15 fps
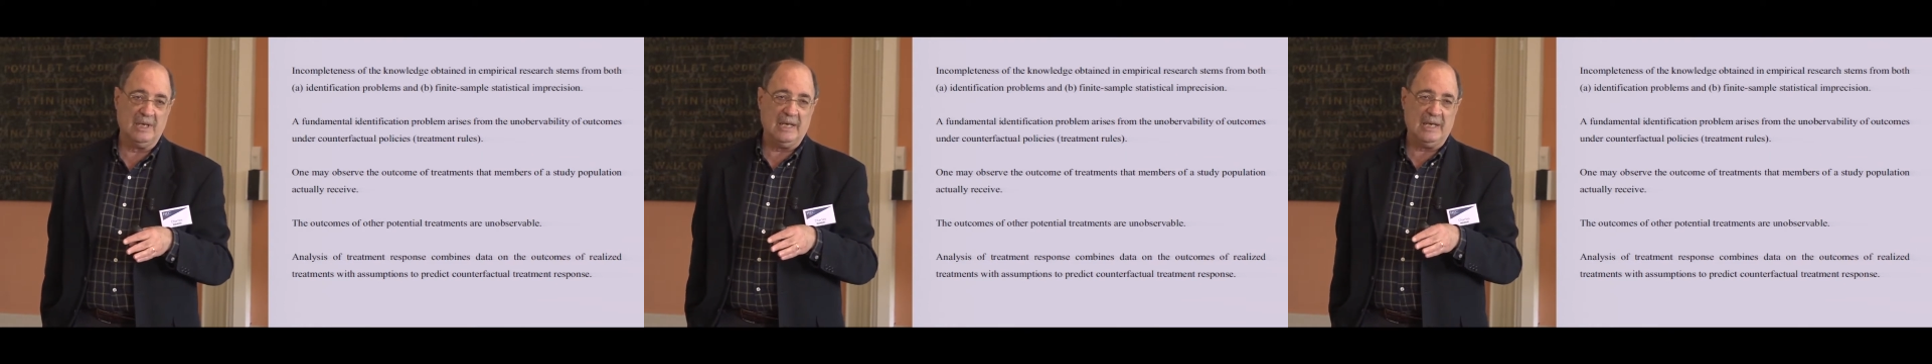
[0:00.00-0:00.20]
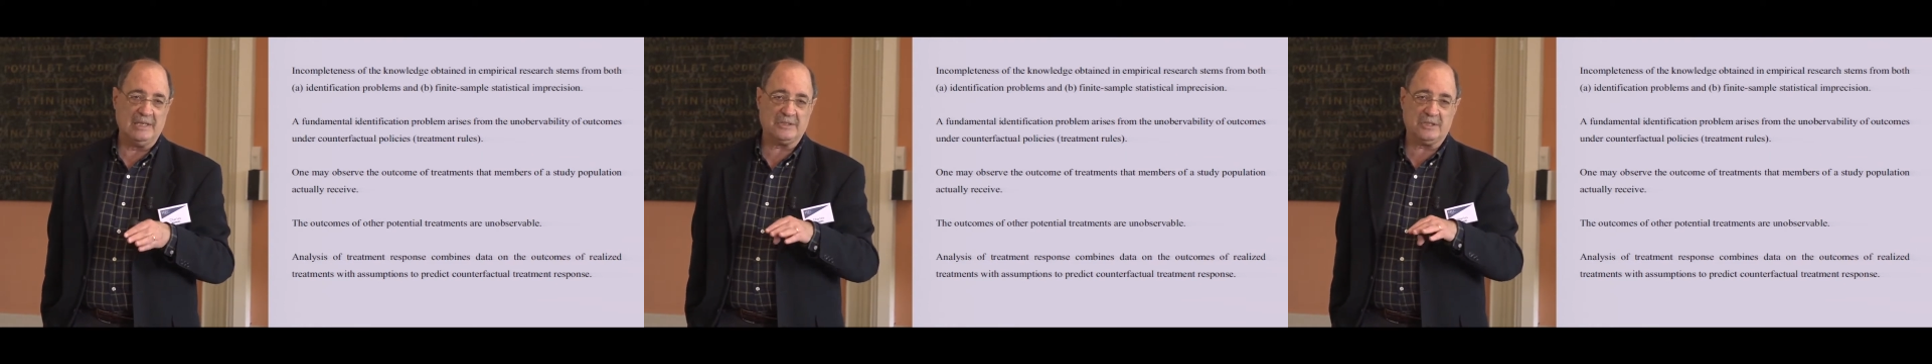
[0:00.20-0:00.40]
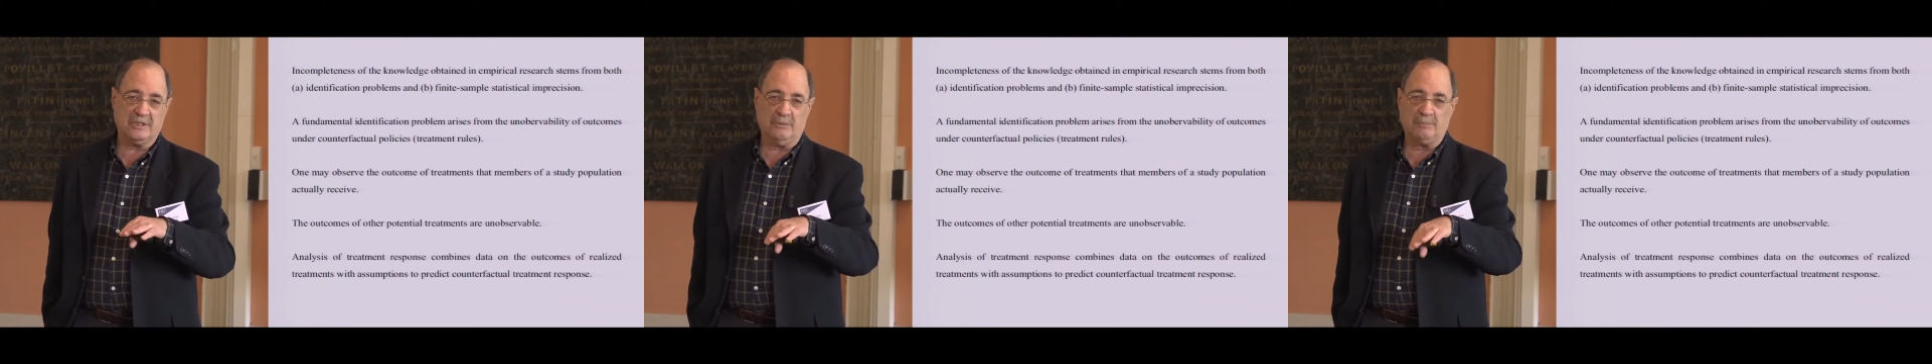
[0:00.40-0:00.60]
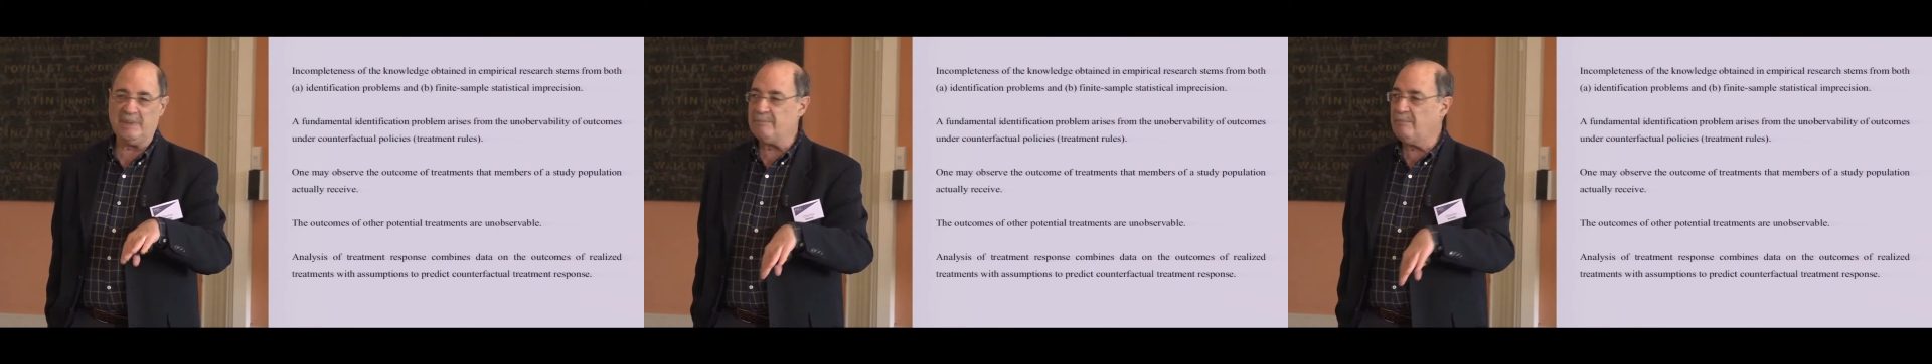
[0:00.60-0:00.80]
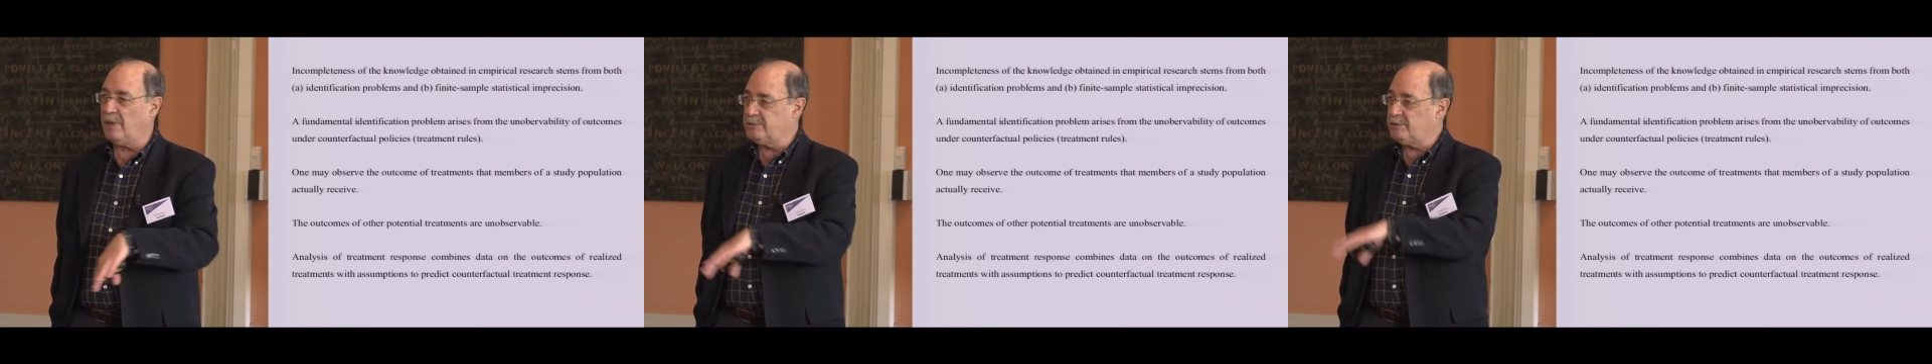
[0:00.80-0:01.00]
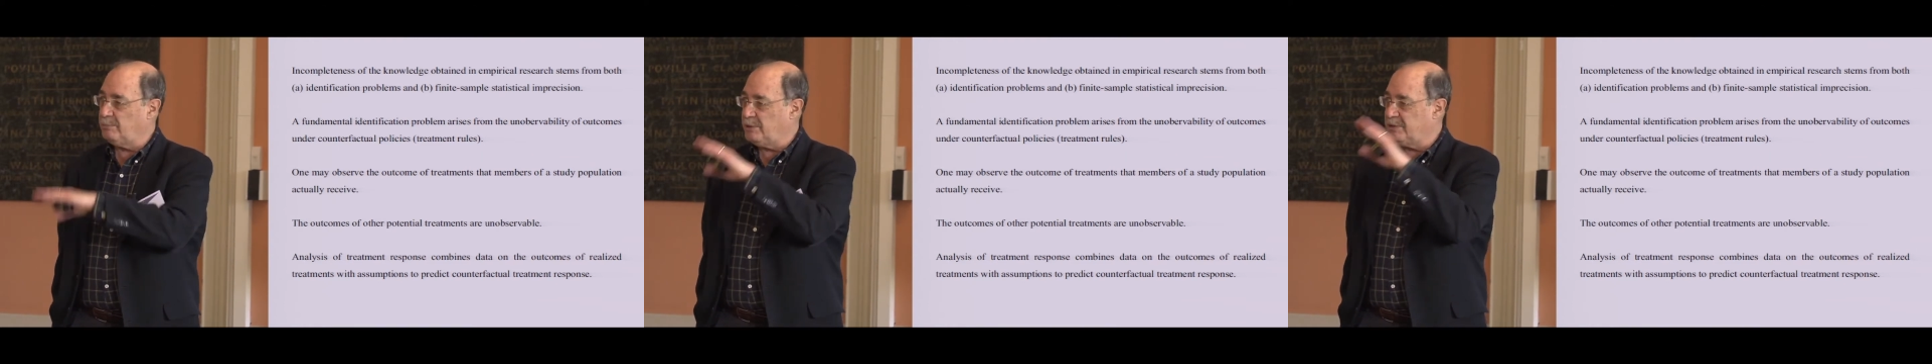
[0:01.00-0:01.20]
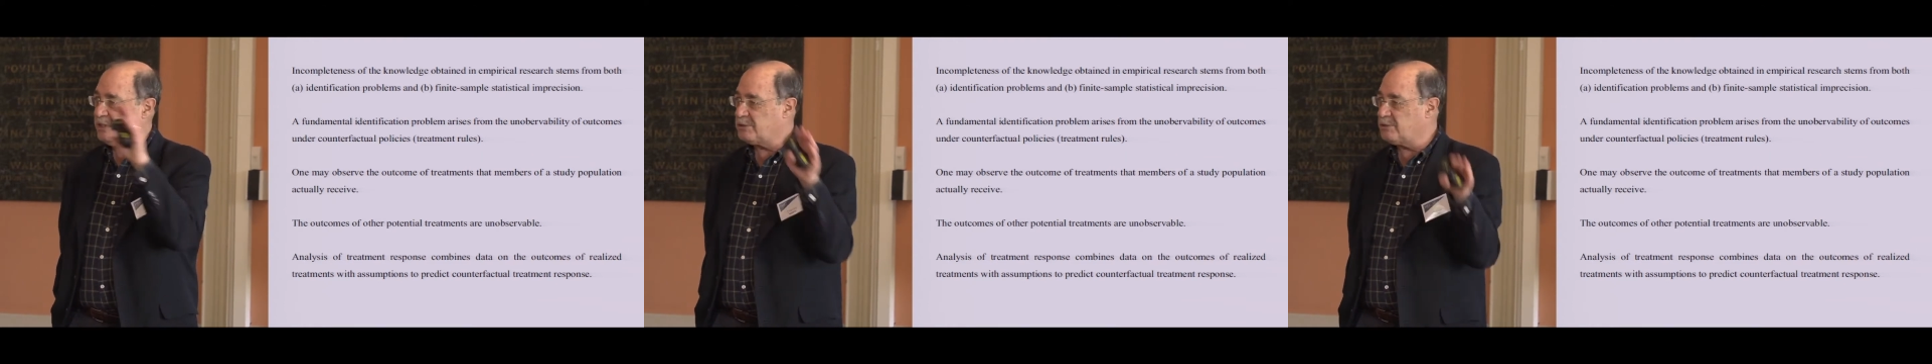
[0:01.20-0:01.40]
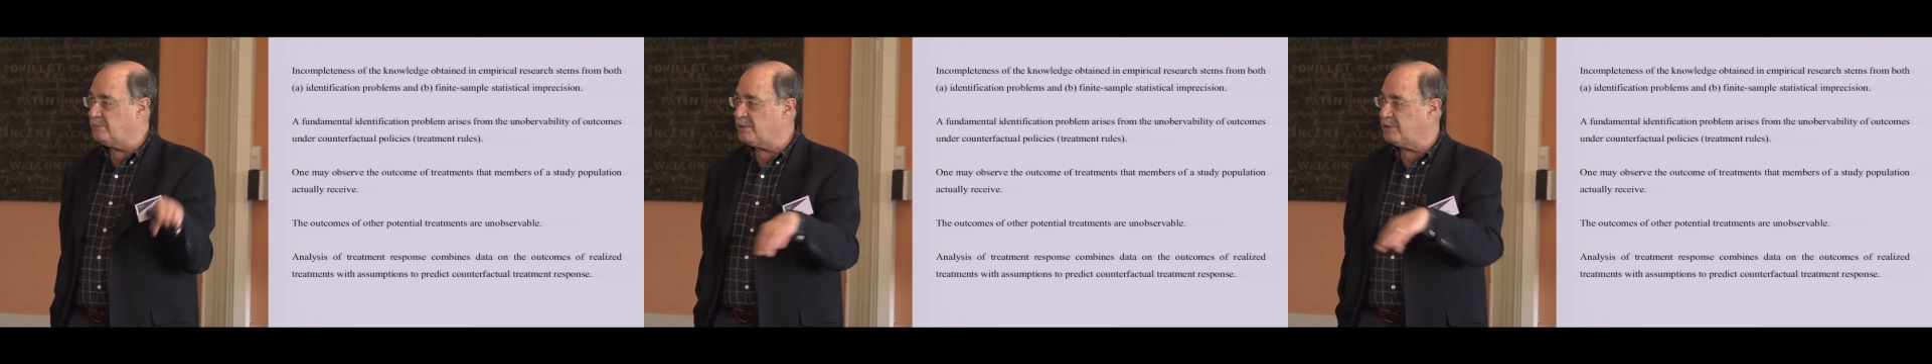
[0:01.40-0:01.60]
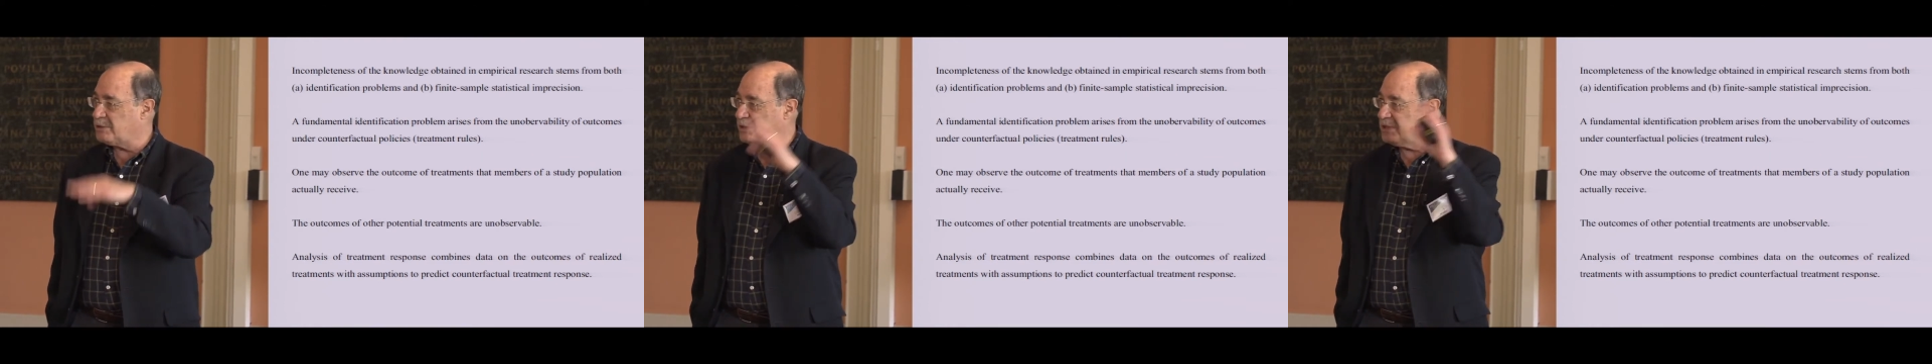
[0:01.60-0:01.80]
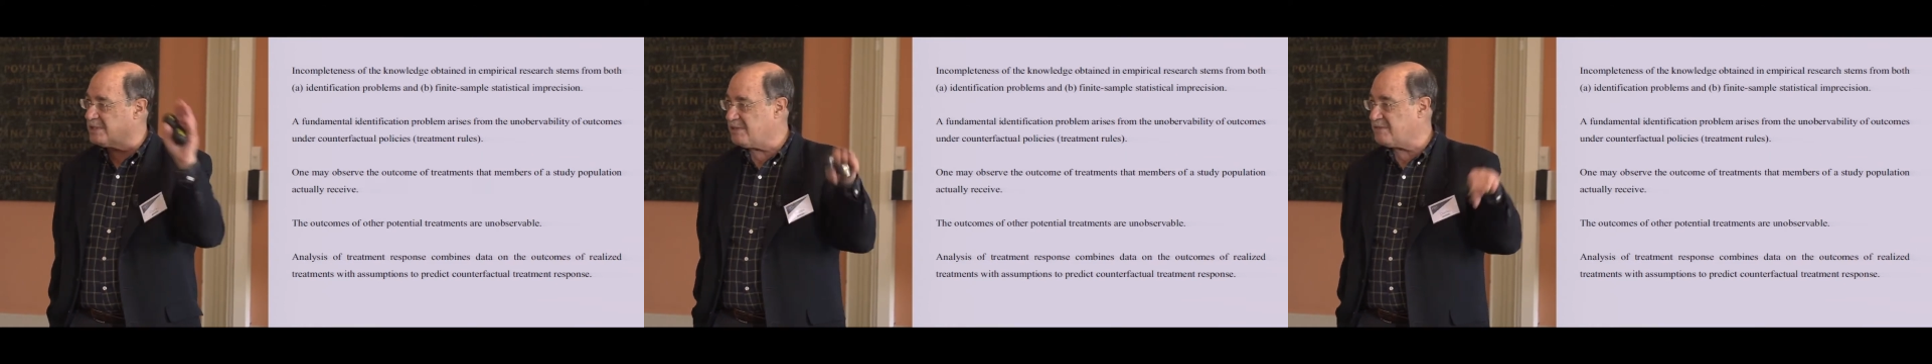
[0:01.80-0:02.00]
And so there'll be multiple
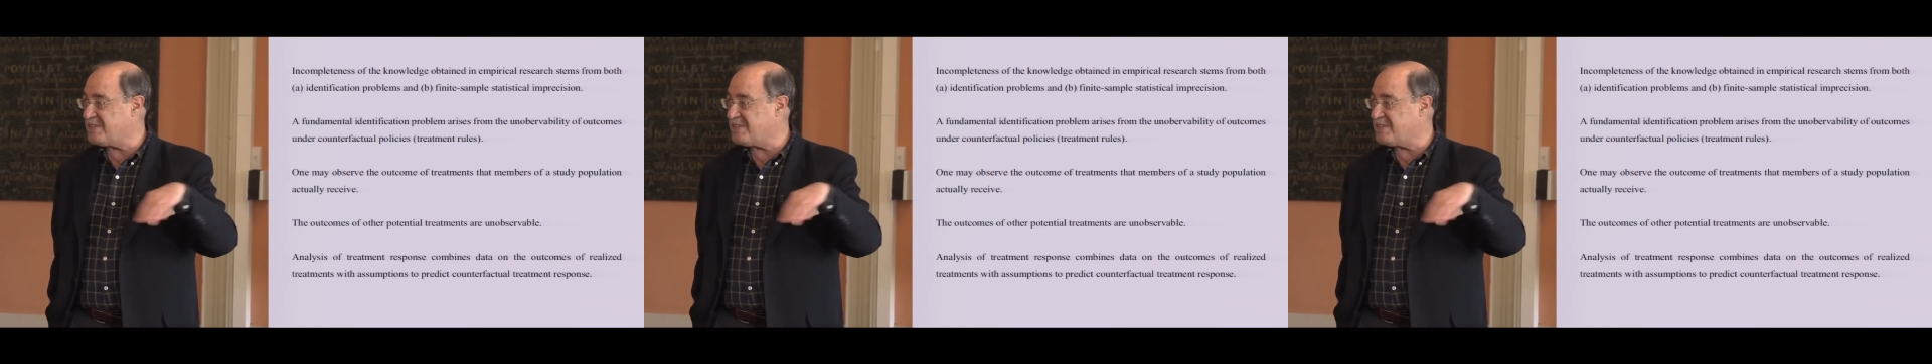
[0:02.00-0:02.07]
distributions,